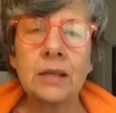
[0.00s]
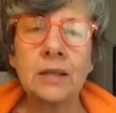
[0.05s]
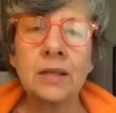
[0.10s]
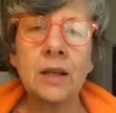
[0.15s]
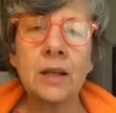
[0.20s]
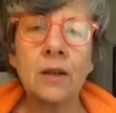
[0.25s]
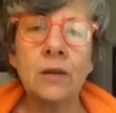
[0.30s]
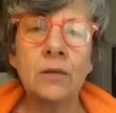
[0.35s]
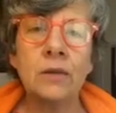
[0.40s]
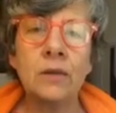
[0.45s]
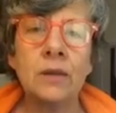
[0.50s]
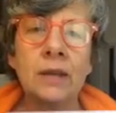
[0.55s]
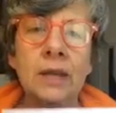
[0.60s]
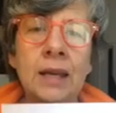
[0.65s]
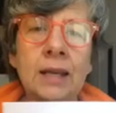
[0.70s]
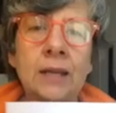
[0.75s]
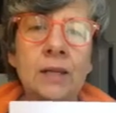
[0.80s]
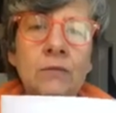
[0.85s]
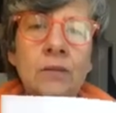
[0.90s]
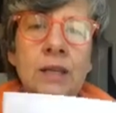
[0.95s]
So
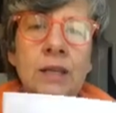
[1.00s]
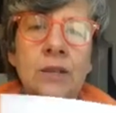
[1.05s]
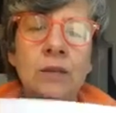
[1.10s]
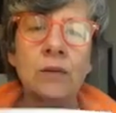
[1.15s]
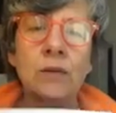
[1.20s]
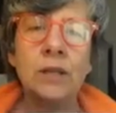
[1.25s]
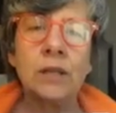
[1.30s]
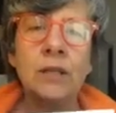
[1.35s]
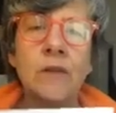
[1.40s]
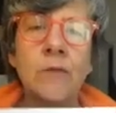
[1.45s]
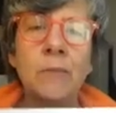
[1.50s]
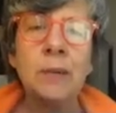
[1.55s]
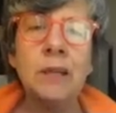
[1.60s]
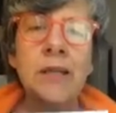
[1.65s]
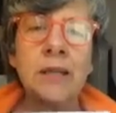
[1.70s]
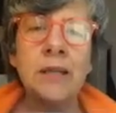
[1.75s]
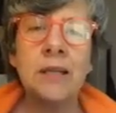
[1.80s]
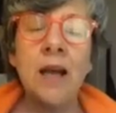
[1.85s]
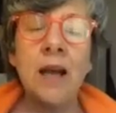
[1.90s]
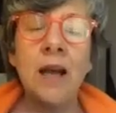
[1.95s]
these resources have
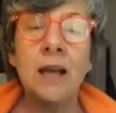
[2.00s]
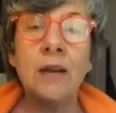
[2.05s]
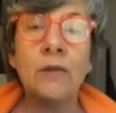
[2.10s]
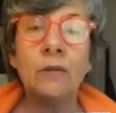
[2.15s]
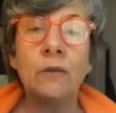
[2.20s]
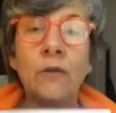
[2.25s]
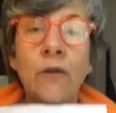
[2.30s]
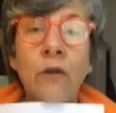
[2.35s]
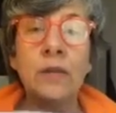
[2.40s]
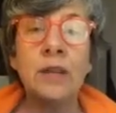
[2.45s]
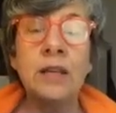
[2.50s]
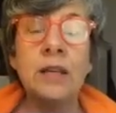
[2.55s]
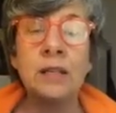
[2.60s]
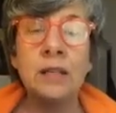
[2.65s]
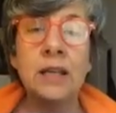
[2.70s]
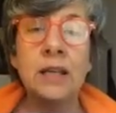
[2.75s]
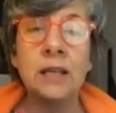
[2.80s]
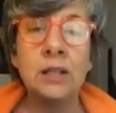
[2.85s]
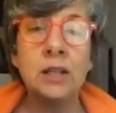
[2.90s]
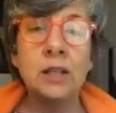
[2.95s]
been designed for these
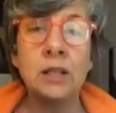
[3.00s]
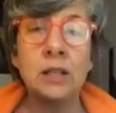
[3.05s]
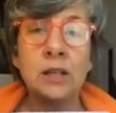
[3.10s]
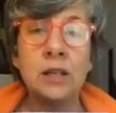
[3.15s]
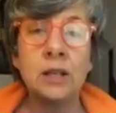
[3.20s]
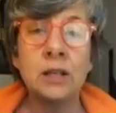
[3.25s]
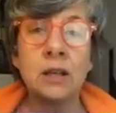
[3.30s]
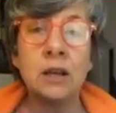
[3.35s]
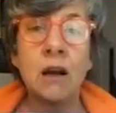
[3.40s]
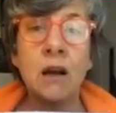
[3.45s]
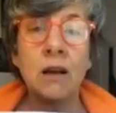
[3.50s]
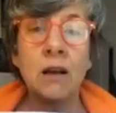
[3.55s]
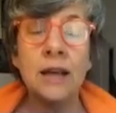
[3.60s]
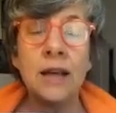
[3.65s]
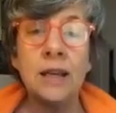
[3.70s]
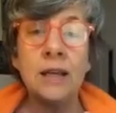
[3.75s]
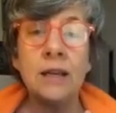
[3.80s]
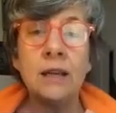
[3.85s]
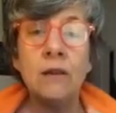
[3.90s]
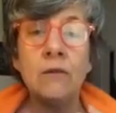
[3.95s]
teachers that are
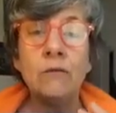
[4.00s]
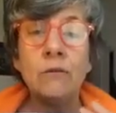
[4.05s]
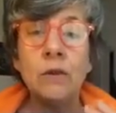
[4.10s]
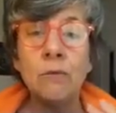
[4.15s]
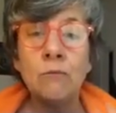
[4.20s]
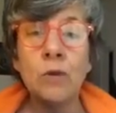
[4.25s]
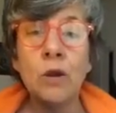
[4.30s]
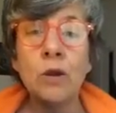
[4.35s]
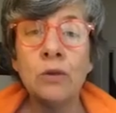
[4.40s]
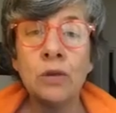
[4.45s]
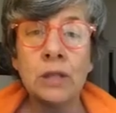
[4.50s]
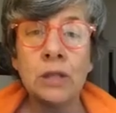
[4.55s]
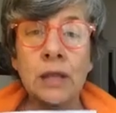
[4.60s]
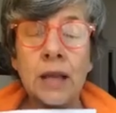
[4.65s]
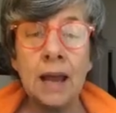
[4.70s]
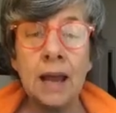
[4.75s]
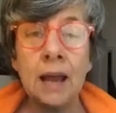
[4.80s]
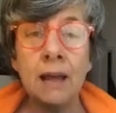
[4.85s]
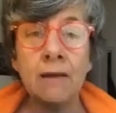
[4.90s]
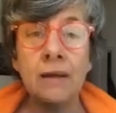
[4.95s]
in remote
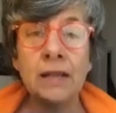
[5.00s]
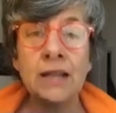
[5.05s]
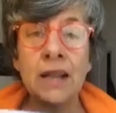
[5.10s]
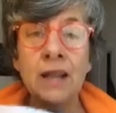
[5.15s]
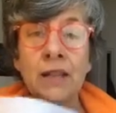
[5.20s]
areas.